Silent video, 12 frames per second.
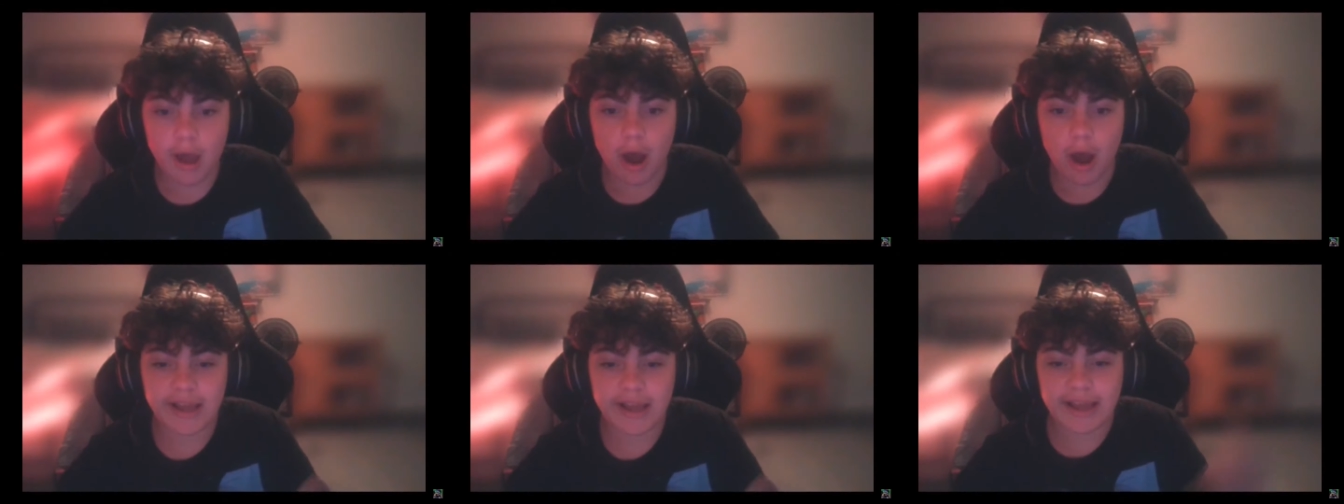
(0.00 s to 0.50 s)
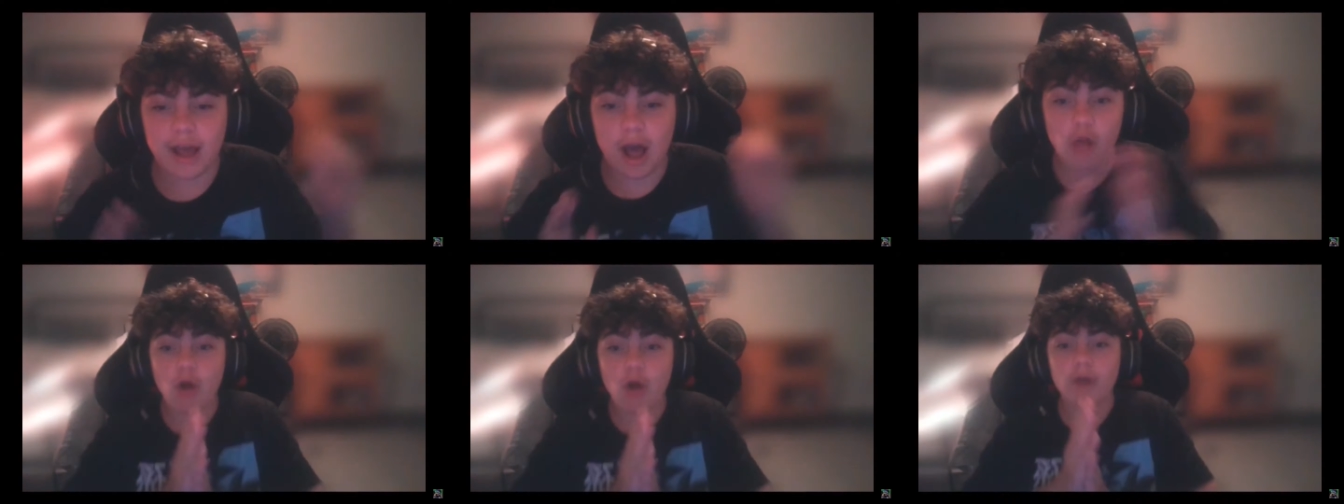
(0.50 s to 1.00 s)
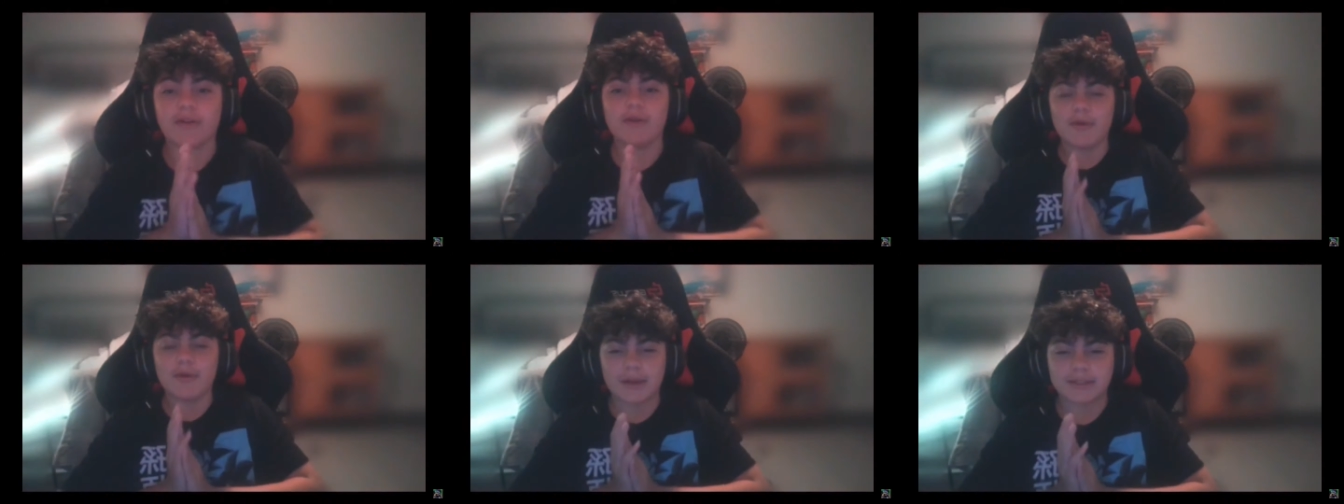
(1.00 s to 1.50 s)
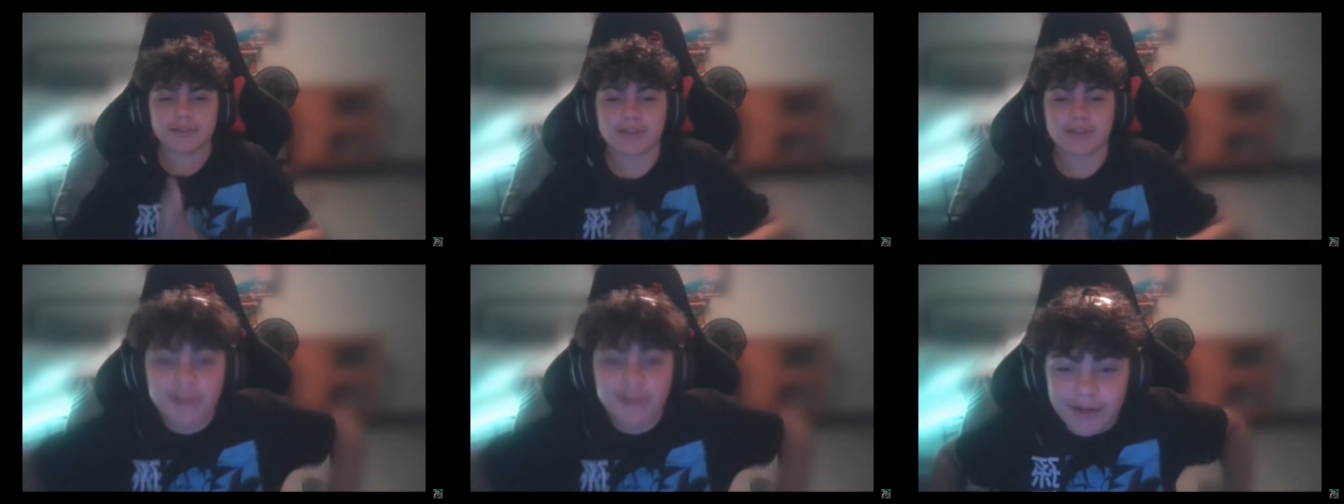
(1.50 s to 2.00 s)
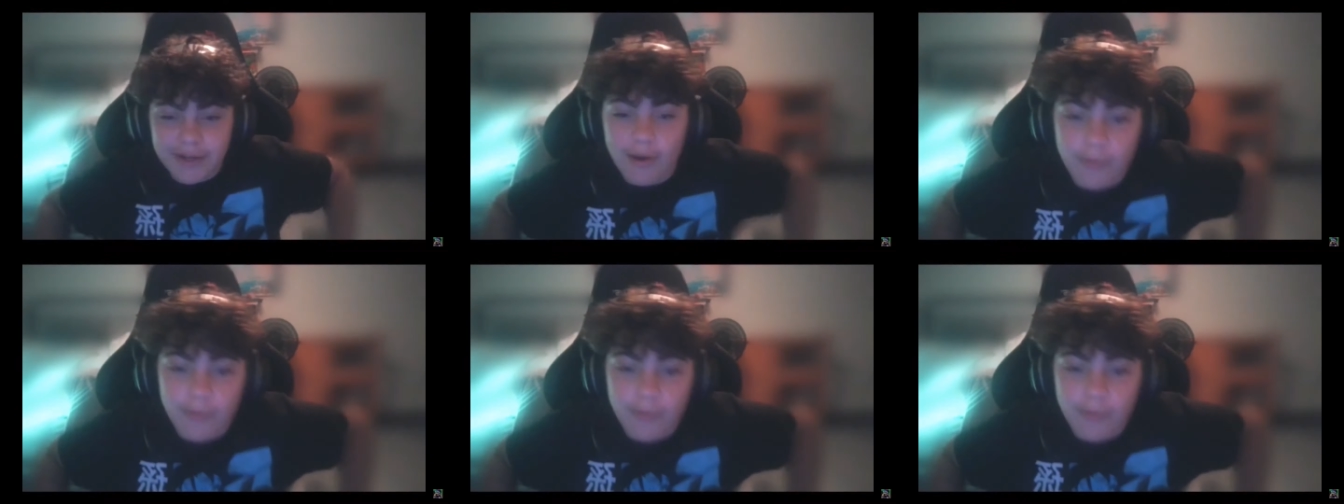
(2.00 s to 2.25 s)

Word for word: Okay, hello everyone, welcome back to another YouTube video.